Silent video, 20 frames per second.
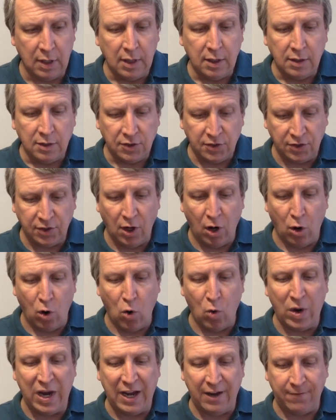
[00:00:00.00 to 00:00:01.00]

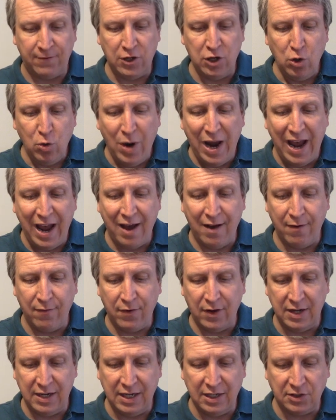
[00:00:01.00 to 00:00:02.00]
So if you have
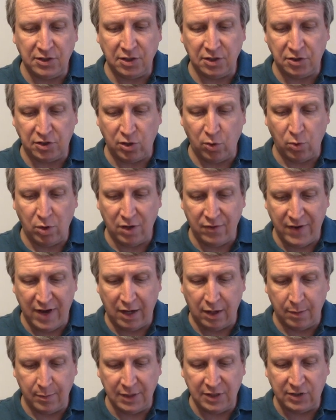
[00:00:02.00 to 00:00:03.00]
a Nissa Steward of
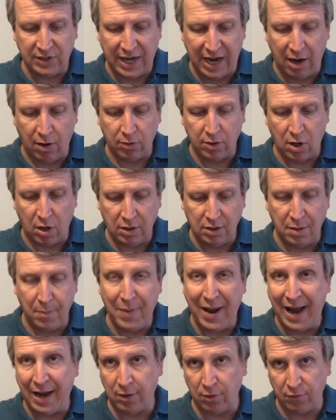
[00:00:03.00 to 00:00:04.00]
Elements out on the
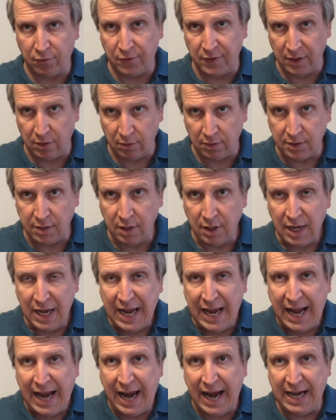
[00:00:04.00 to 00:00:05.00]
battlefield
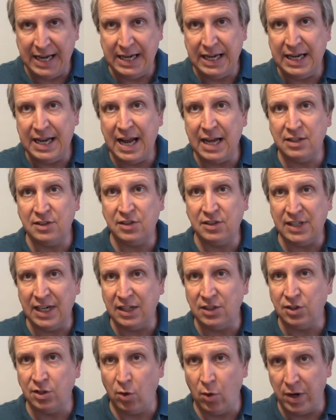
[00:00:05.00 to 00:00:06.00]
and it has
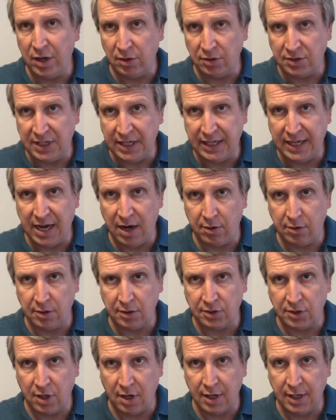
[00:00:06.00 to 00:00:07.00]
6 loyalty
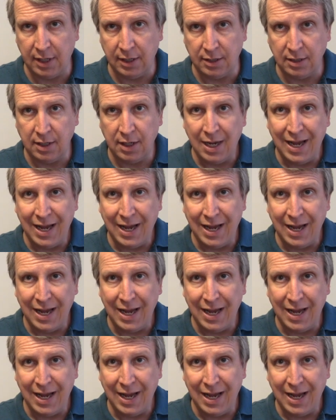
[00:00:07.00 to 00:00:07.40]
counters on it,